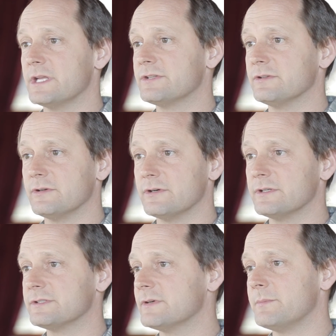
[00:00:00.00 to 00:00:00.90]
to
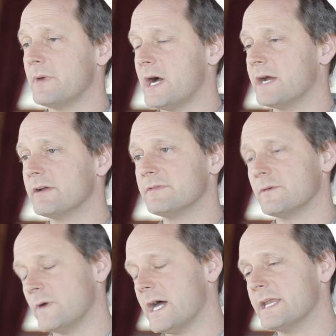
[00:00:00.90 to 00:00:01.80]
learn to admire a
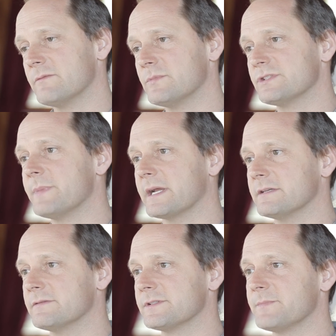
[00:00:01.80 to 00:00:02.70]
variety of perspectives